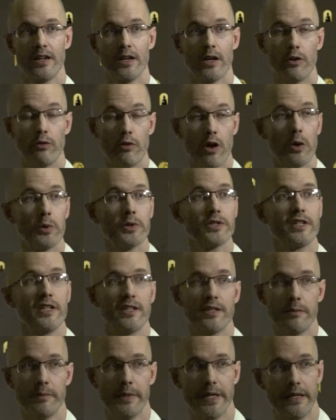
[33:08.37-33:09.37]

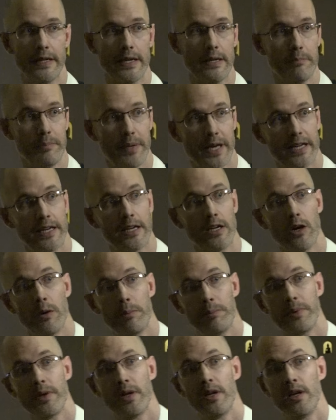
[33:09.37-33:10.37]
heroism in, in picking
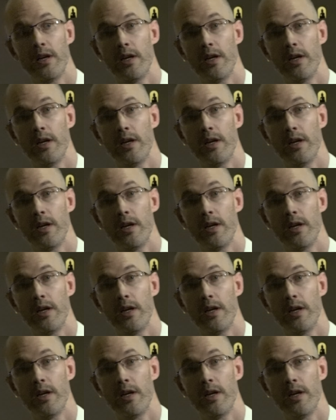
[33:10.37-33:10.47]
up